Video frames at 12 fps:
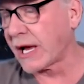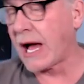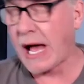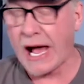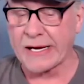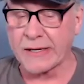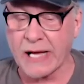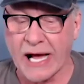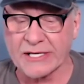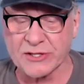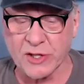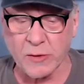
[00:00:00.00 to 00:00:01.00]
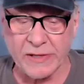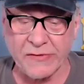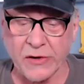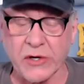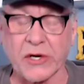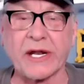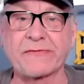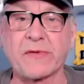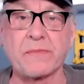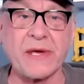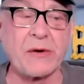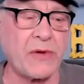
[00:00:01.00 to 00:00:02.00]
to I still believe they're good enough to
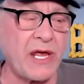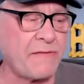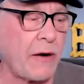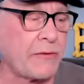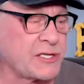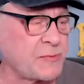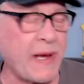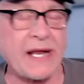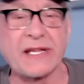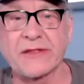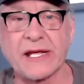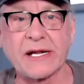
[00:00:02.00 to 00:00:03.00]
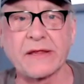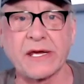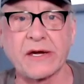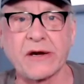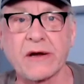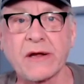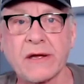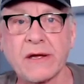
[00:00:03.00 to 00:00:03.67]
be where they've always been at the end of the year.